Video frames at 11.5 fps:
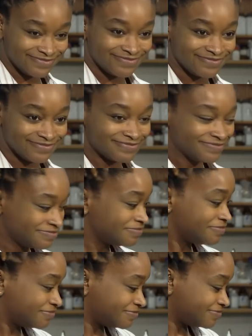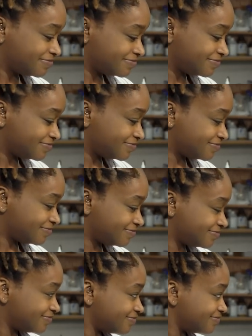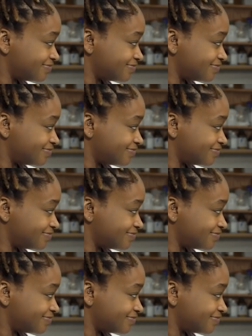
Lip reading: The person shown says nothing.